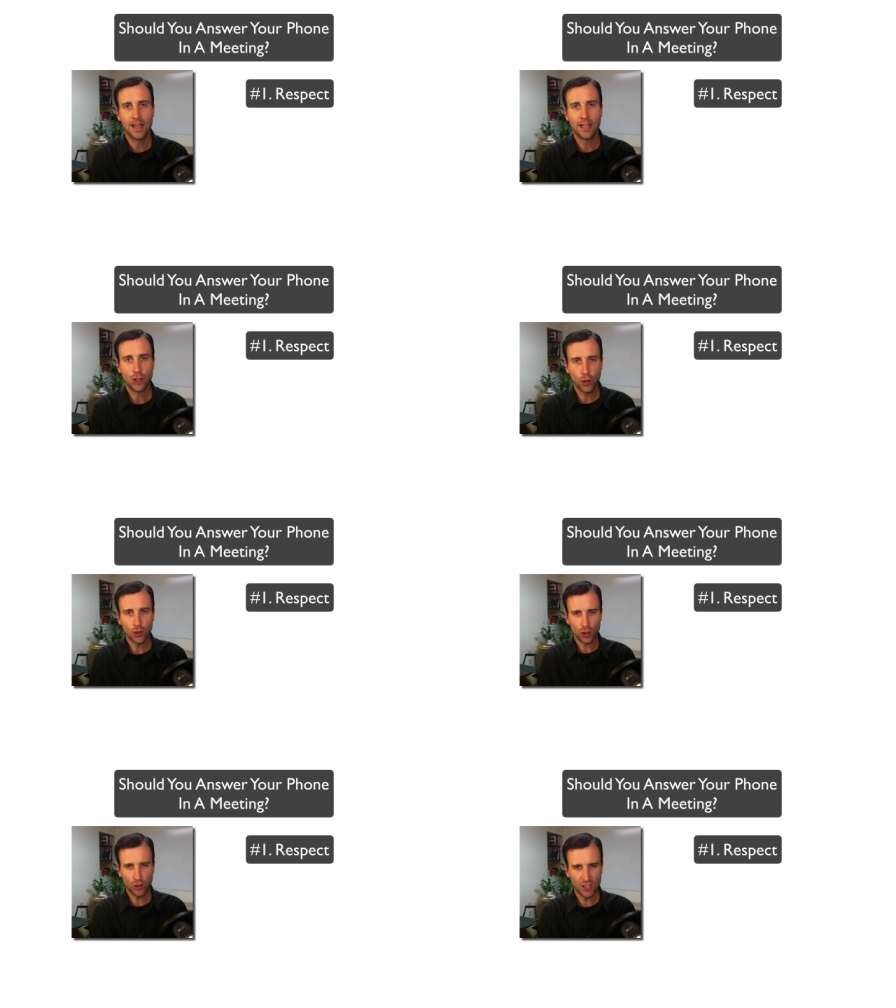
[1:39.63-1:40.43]
And you're
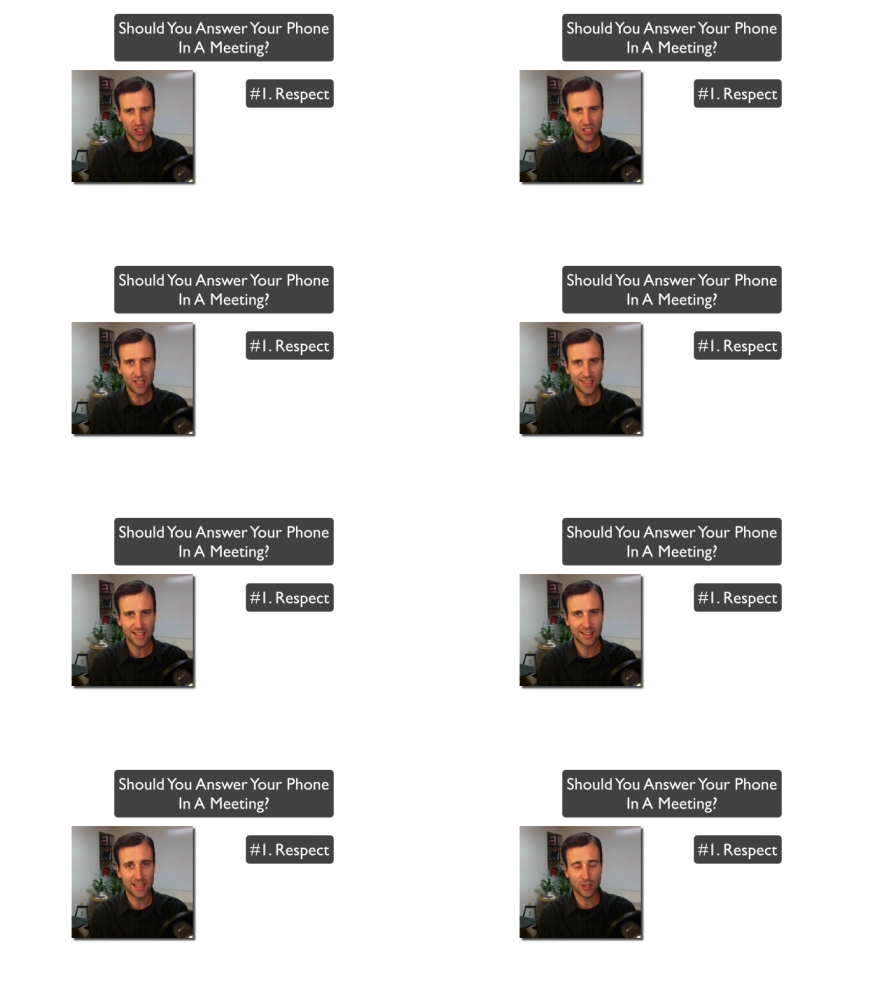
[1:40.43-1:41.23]
you're
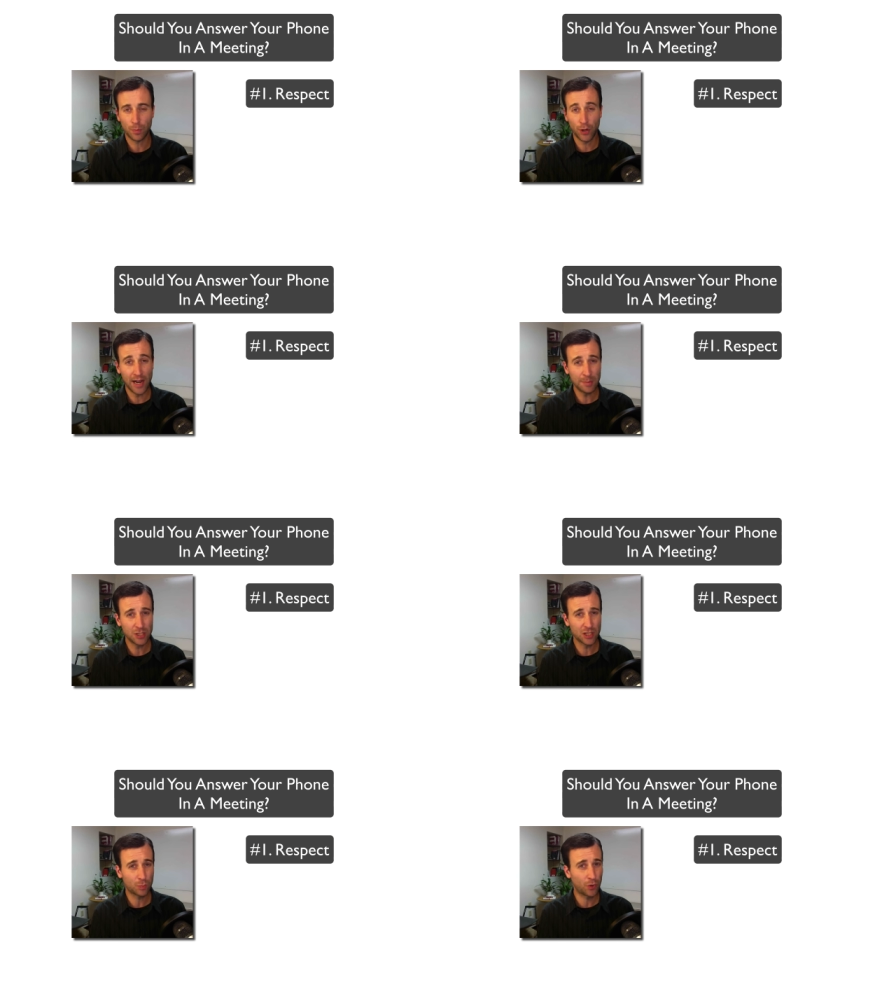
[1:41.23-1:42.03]
discussing things. Perhaps
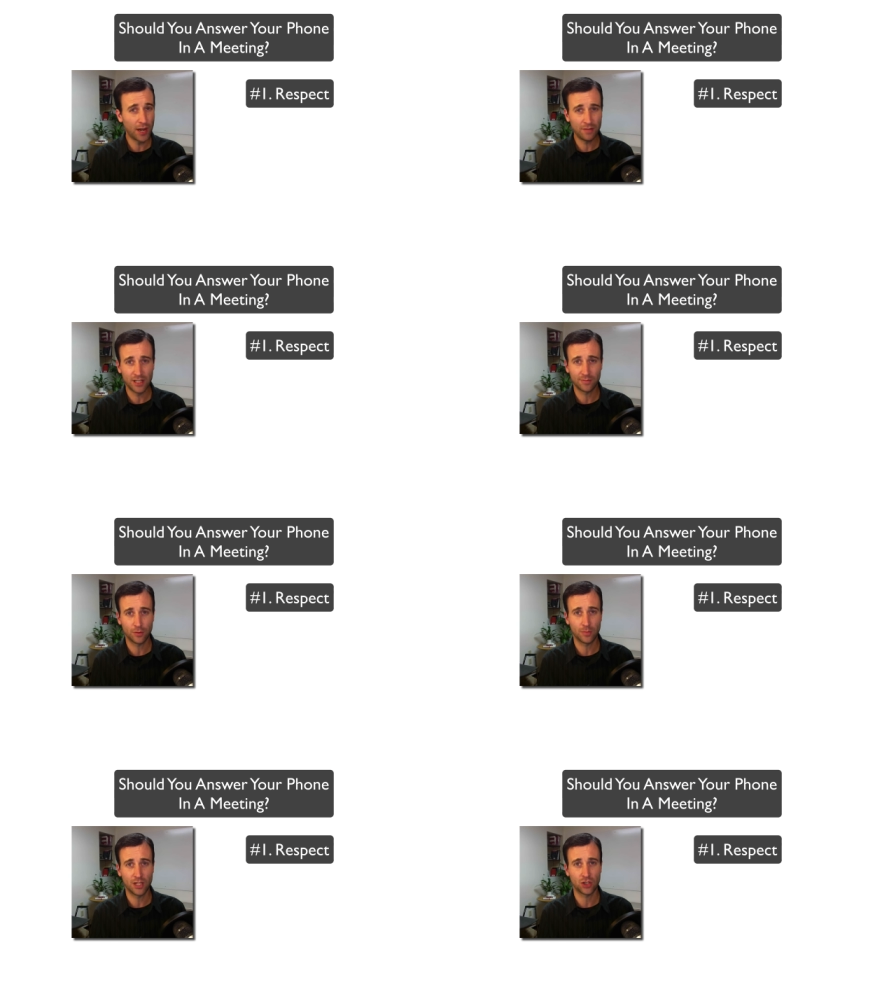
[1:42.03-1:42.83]
it's private
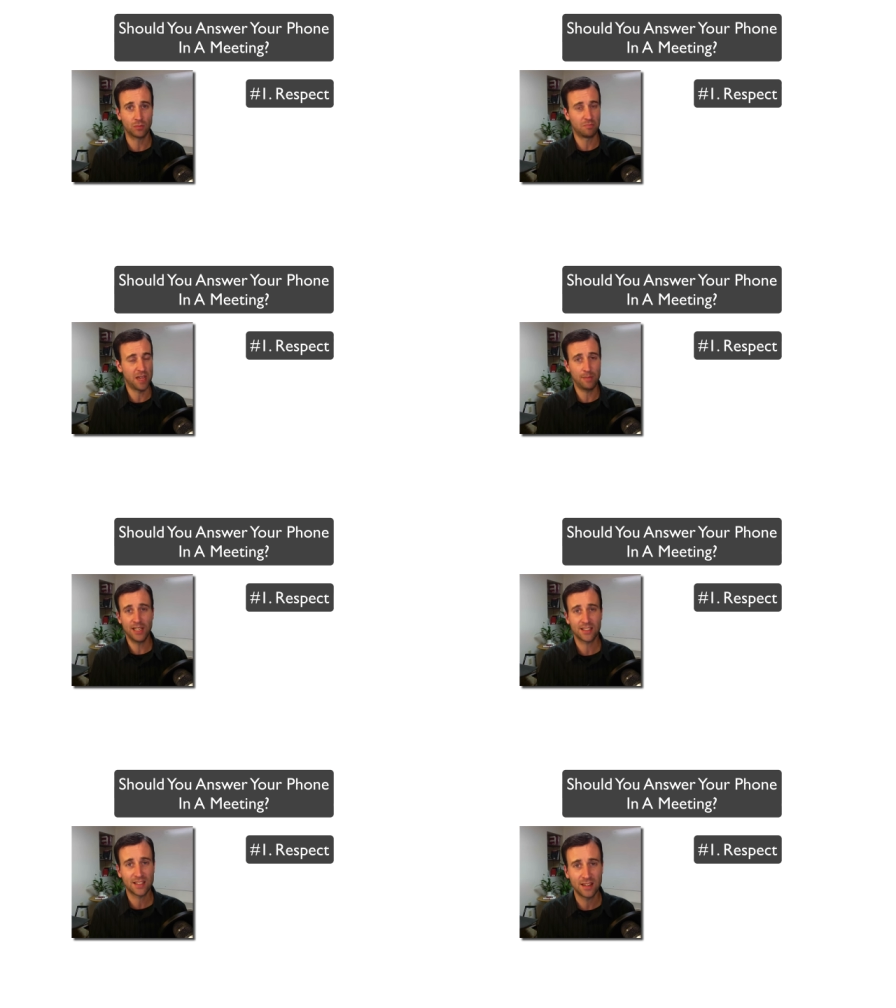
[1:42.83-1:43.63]
information, maybe
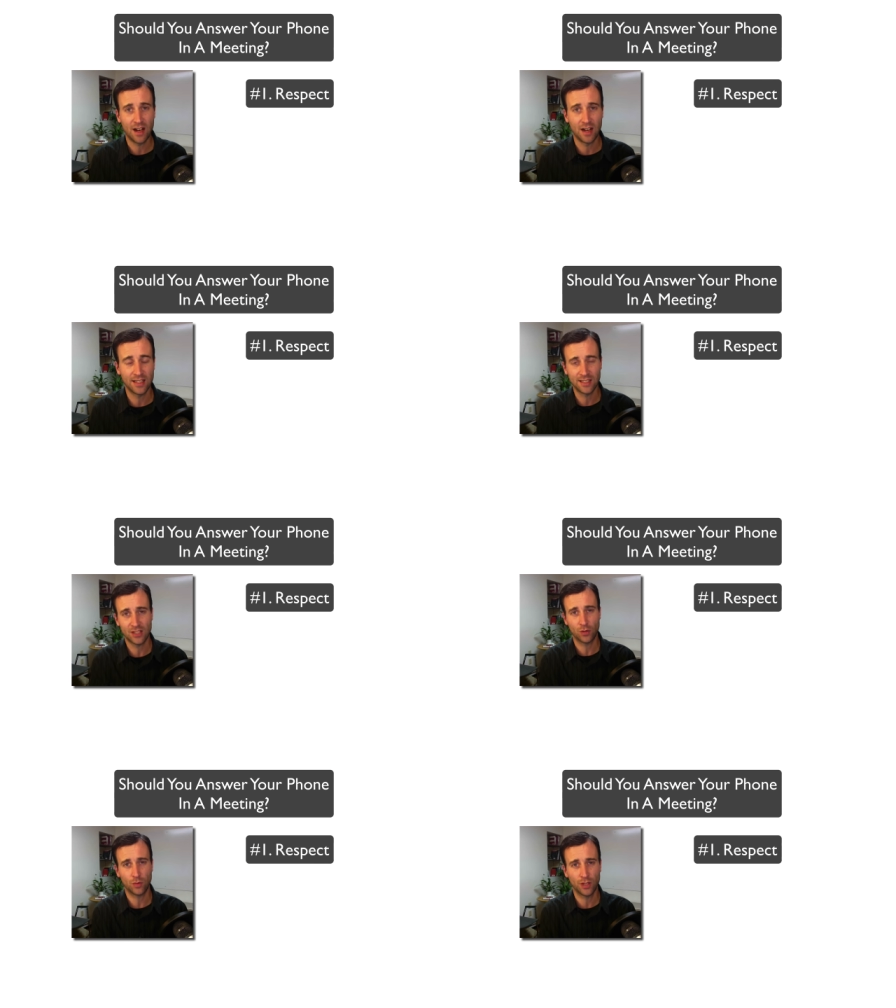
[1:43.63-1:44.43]
it's not. It
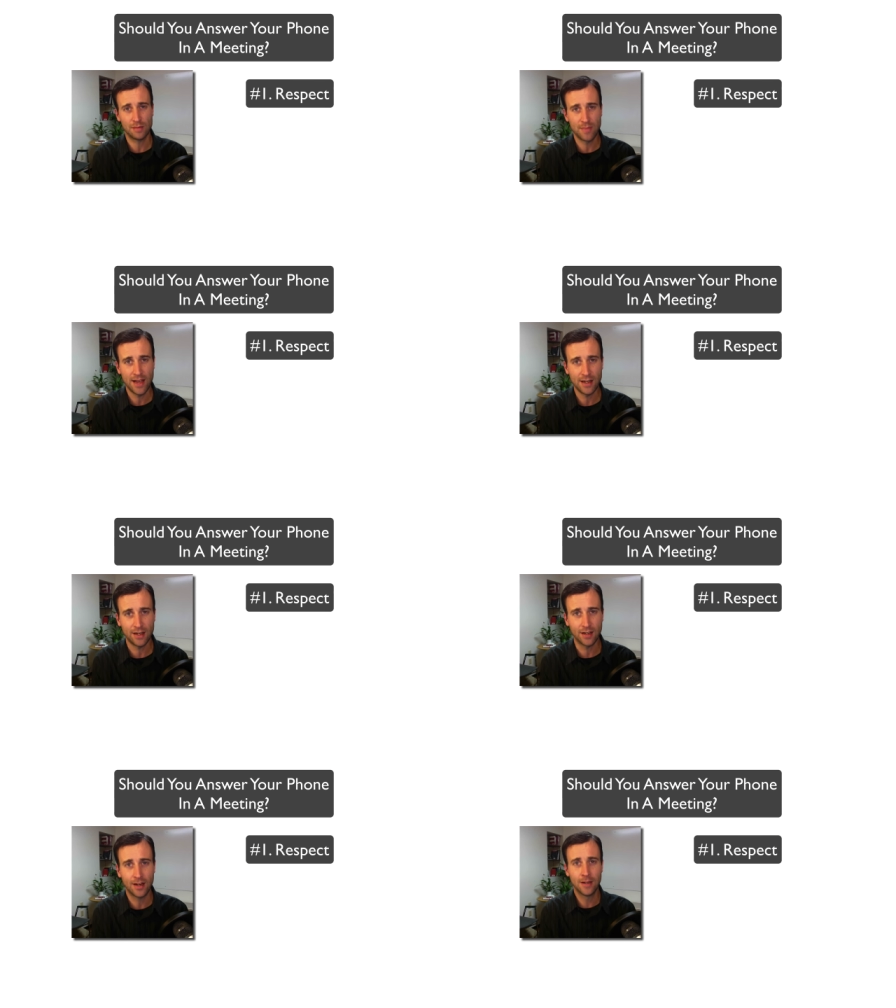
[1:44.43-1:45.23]
doesn't really matter.